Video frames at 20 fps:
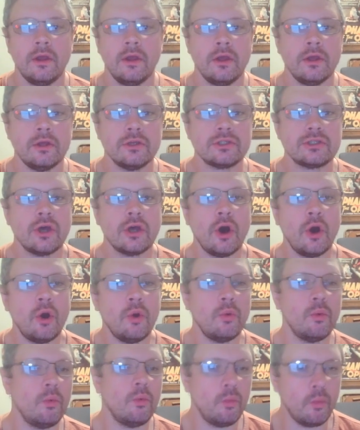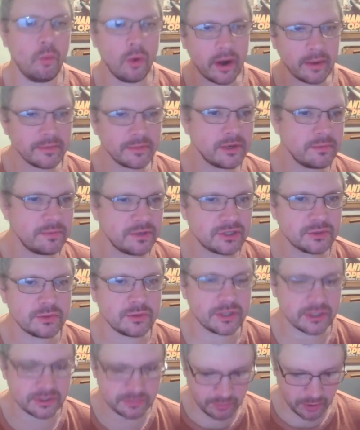So what I'm going to be
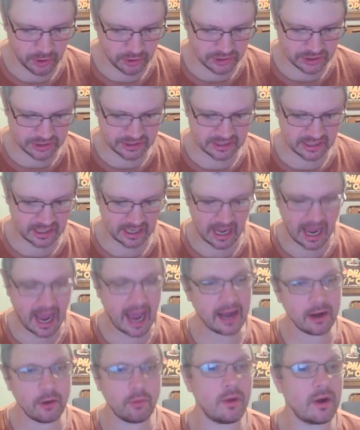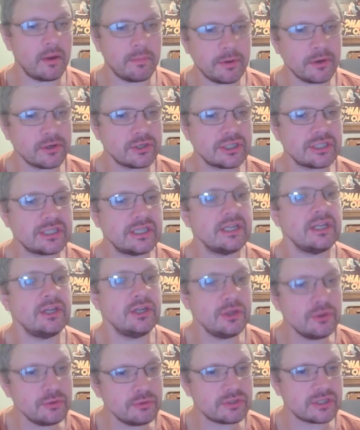doing is purchasing. I don't want to purchase any
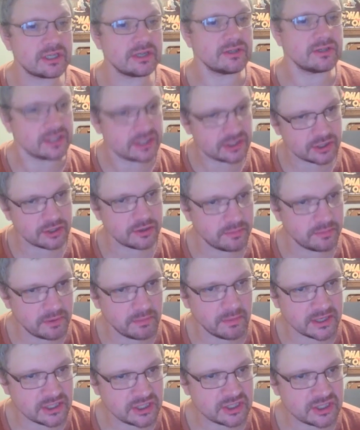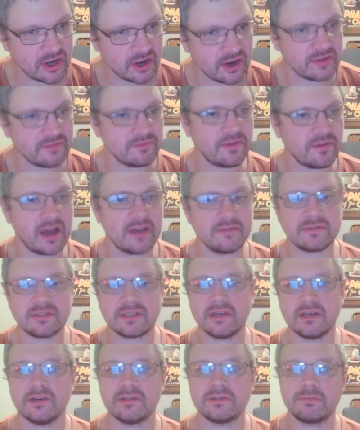new skills. These are going to be my starting 5
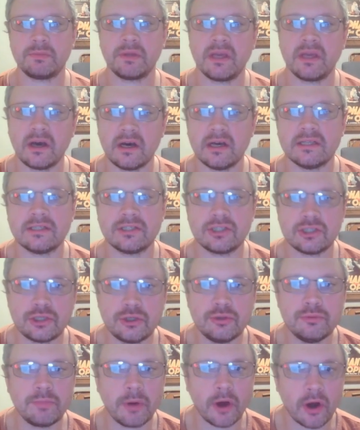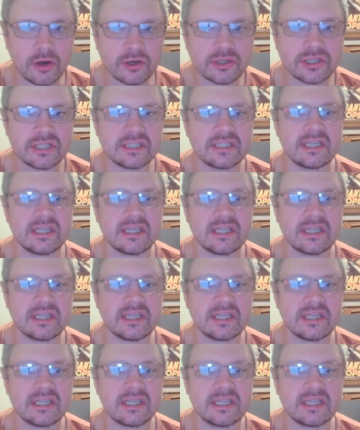skills, because to purchase